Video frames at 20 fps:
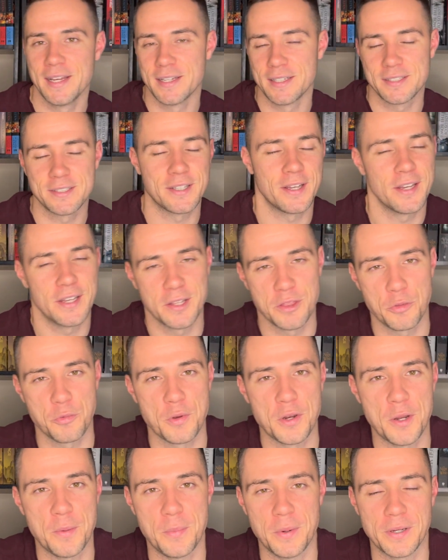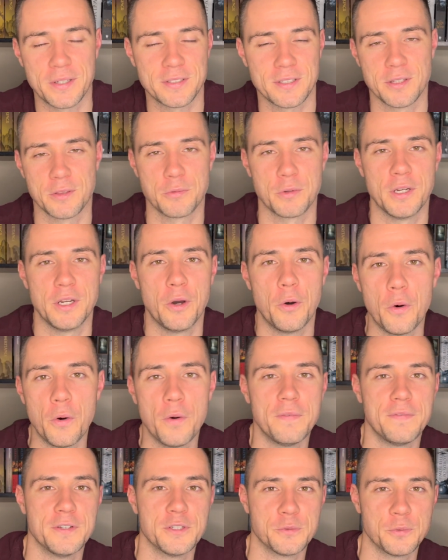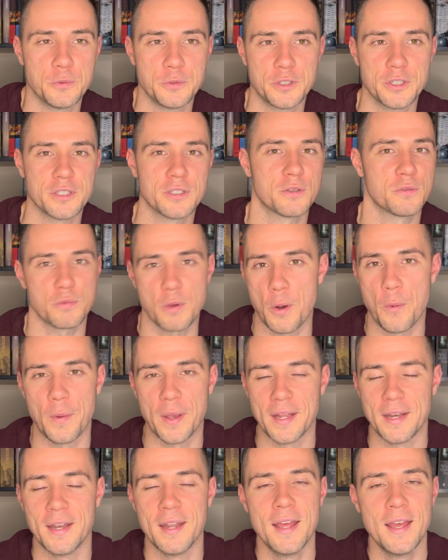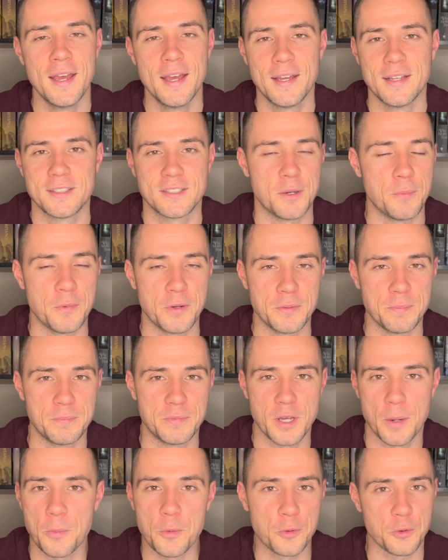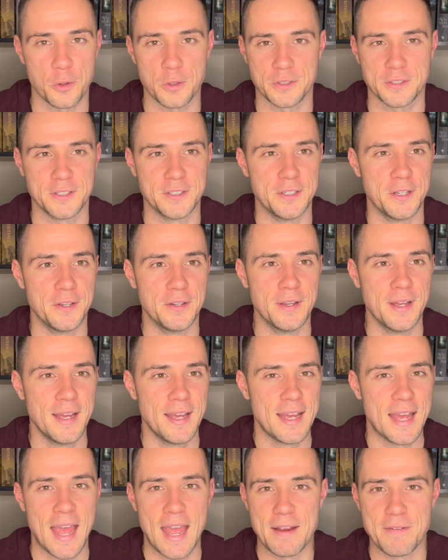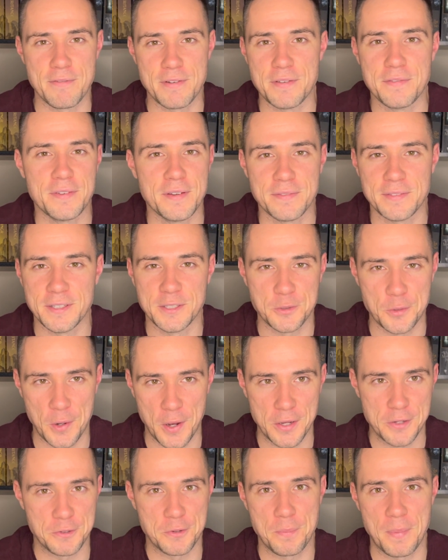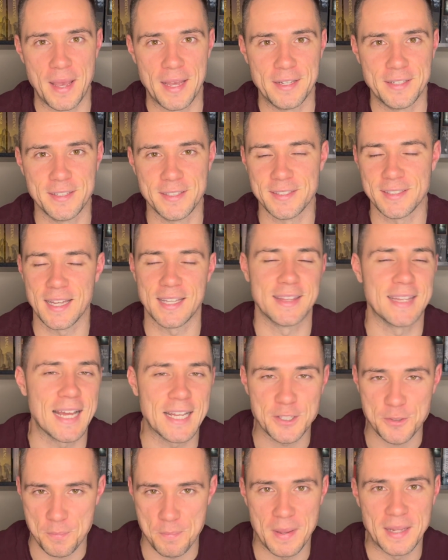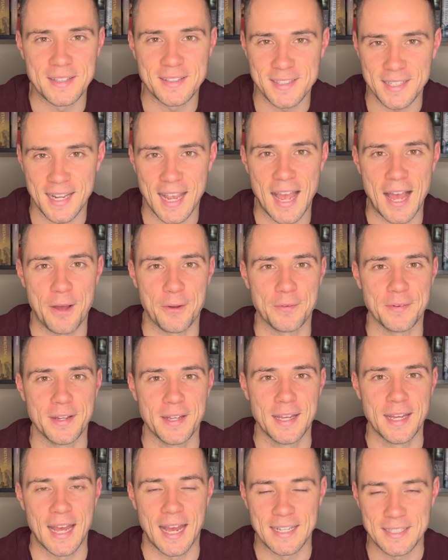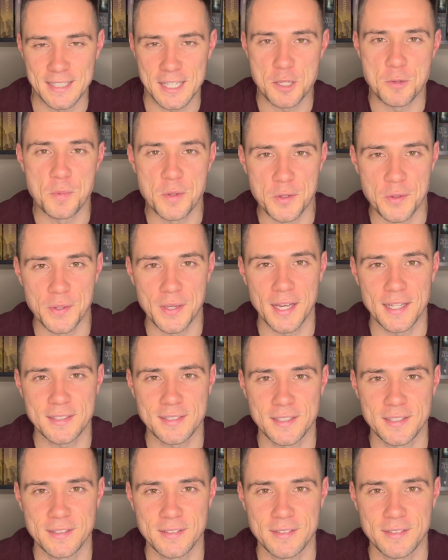certain thriller books and thriller authors will just throw in someone double crossing you every 50 to 100 pages, and that's meant to count as keeping you guessing.